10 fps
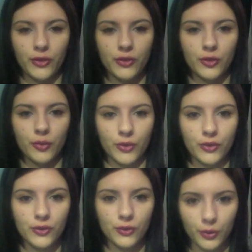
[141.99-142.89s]
super,
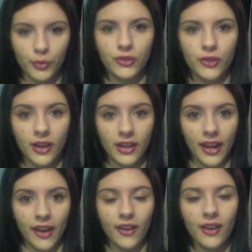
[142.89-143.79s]
super dark
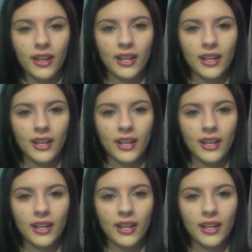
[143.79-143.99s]
hair.